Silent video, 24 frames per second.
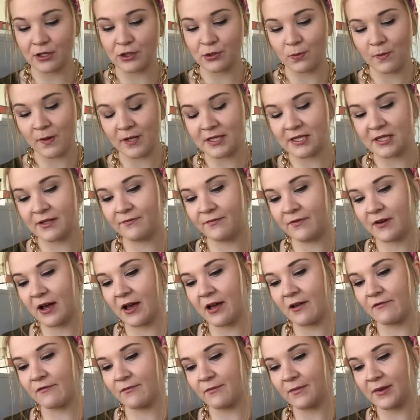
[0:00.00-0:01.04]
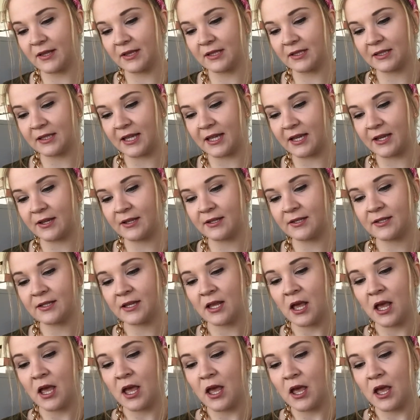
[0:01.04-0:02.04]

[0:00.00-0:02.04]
25 milliliters.